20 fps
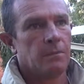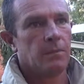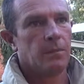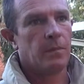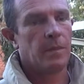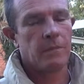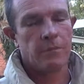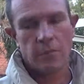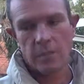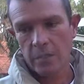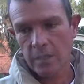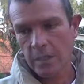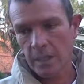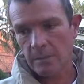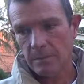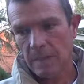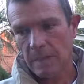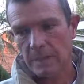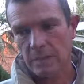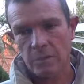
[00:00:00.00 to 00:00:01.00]
before you
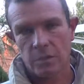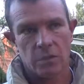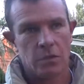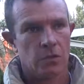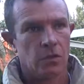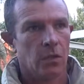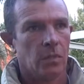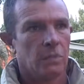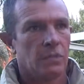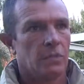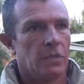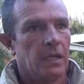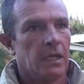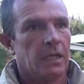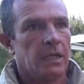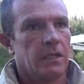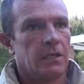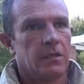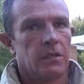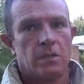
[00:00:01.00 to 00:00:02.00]
get back to your door to get
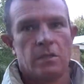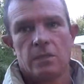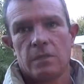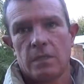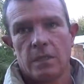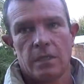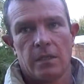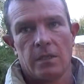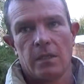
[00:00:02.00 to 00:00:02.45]
into your truck,